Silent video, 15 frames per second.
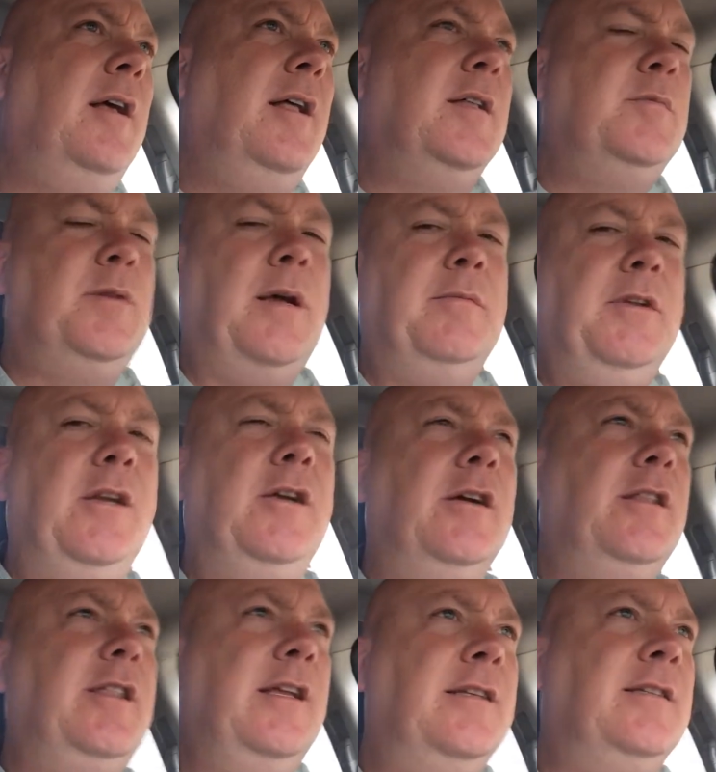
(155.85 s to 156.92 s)
It's probably a
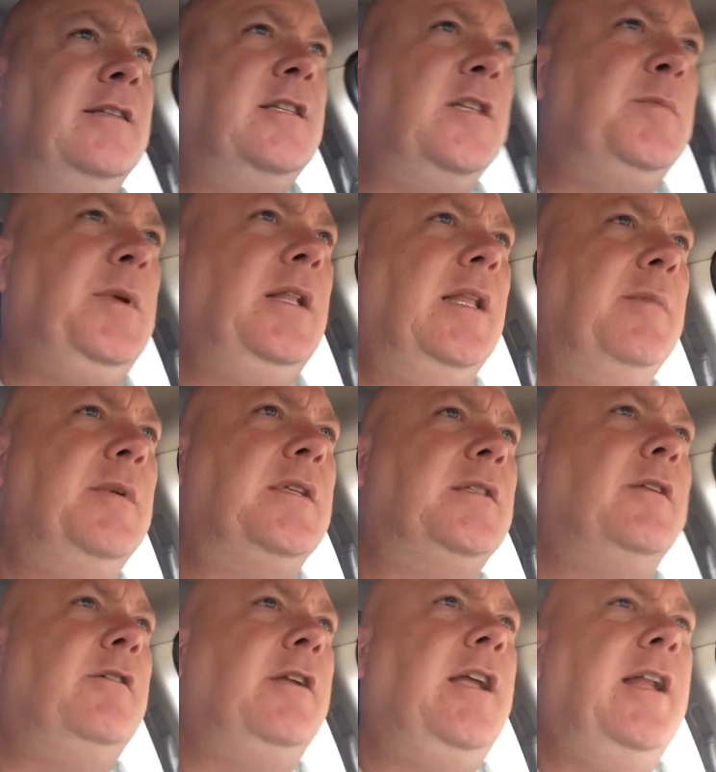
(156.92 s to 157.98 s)
good thing since the speed limit's
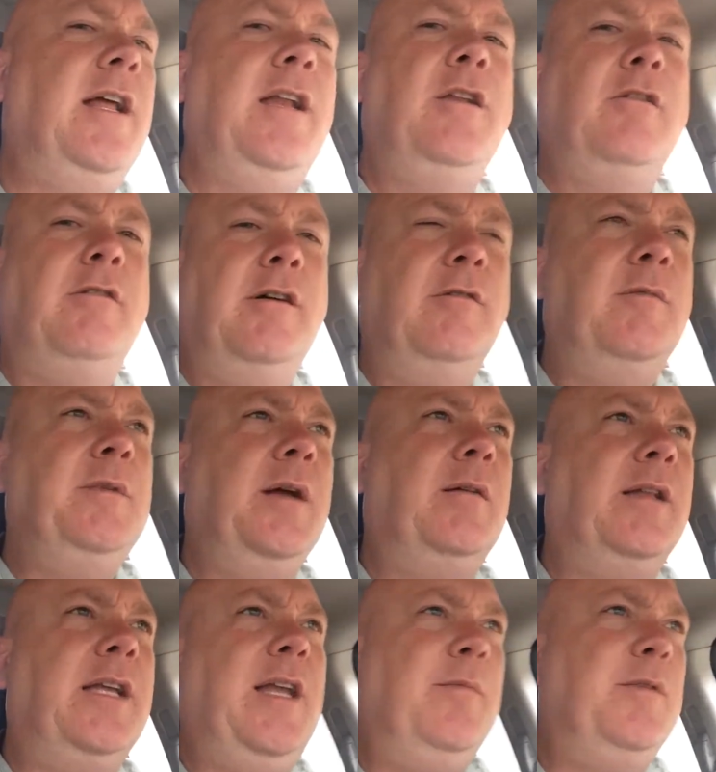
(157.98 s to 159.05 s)
30 and I know I wouldn't be able
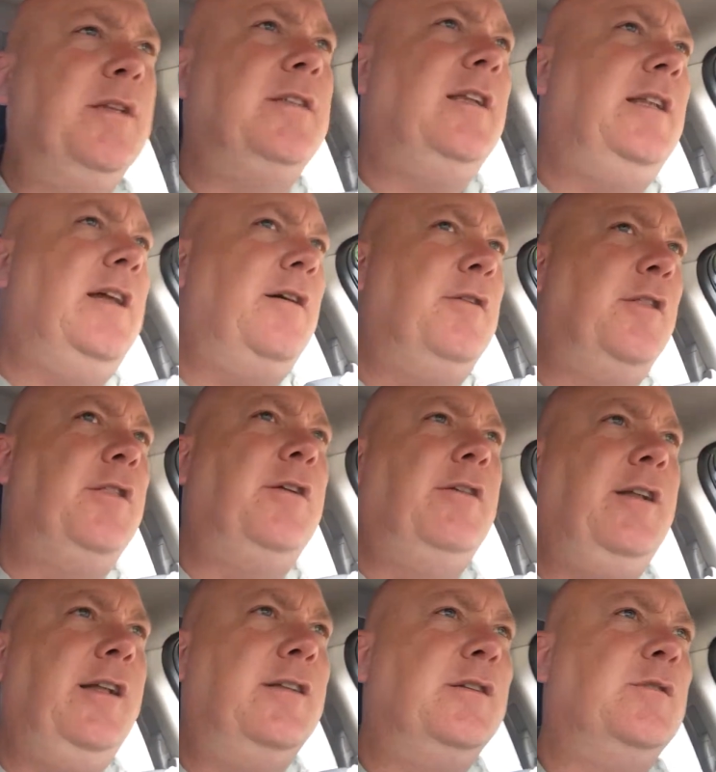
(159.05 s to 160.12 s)
to keep this thing down to
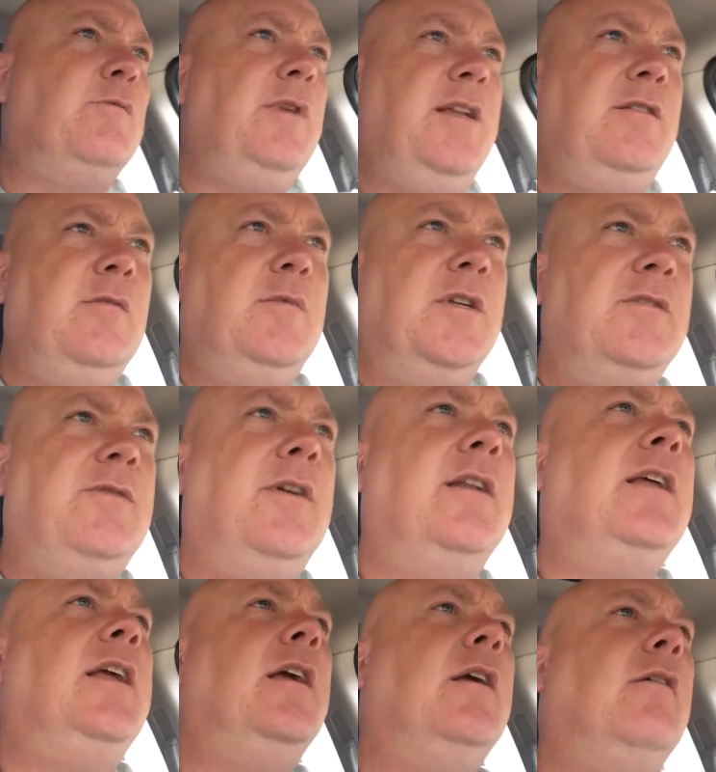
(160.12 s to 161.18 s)
30. It's just way too much fun
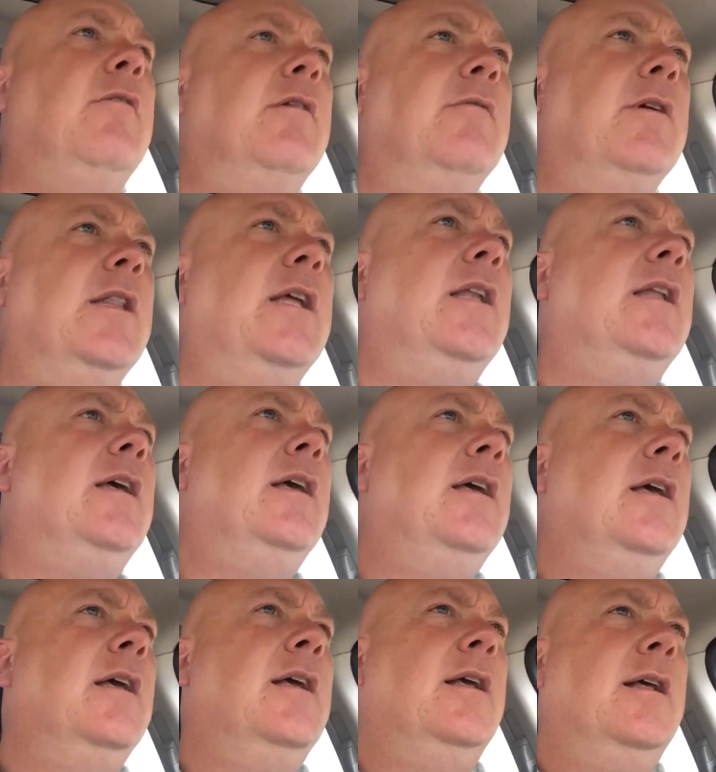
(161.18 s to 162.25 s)
to get going with it.
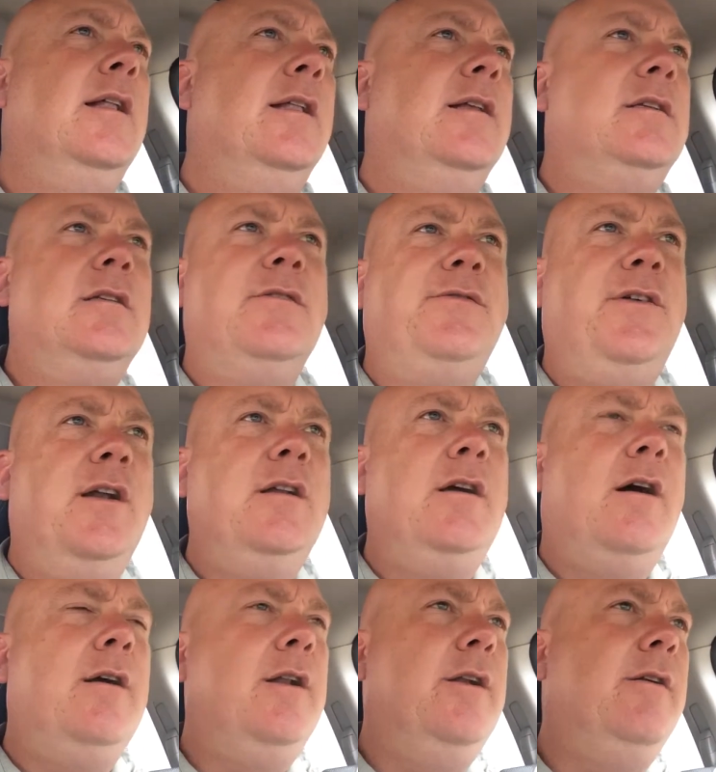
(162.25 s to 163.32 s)
This is a fun
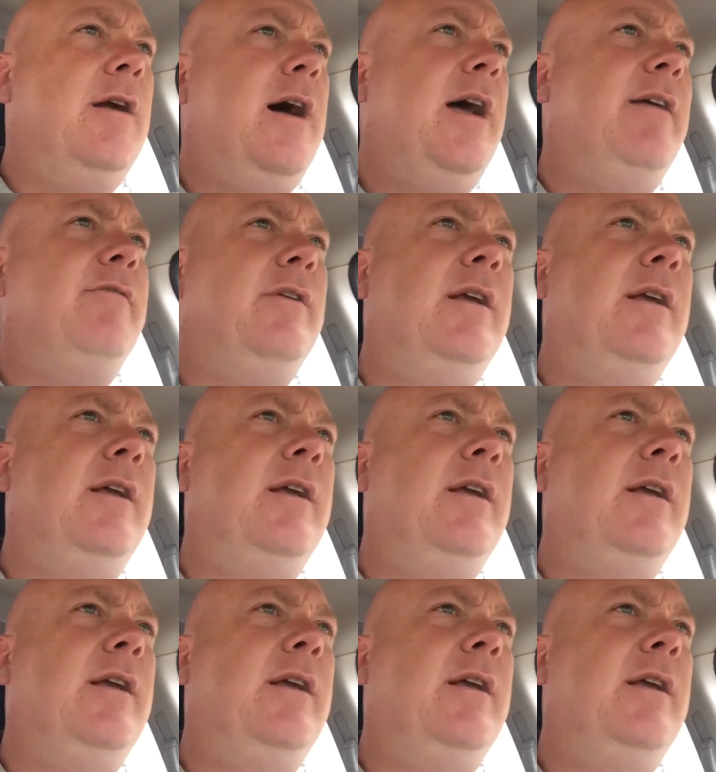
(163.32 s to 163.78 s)
car to drive.